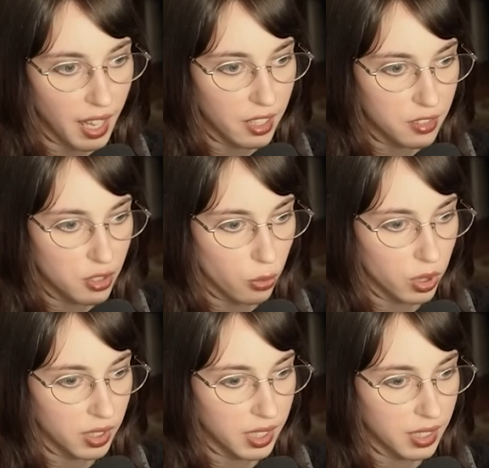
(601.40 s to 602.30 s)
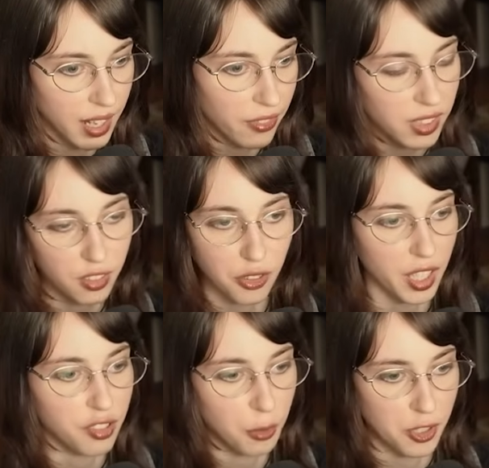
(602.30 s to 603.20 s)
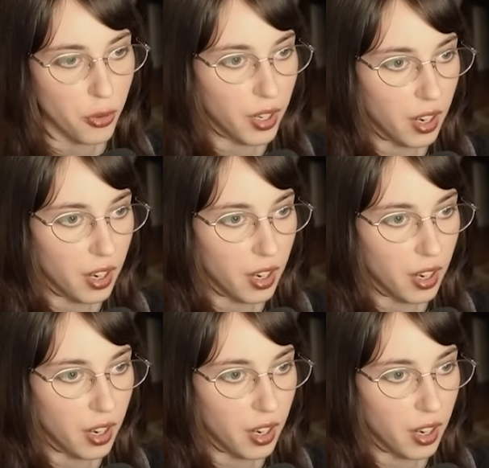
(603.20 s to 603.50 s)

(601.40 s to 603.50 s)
I just don't really, I feel like there's already so much going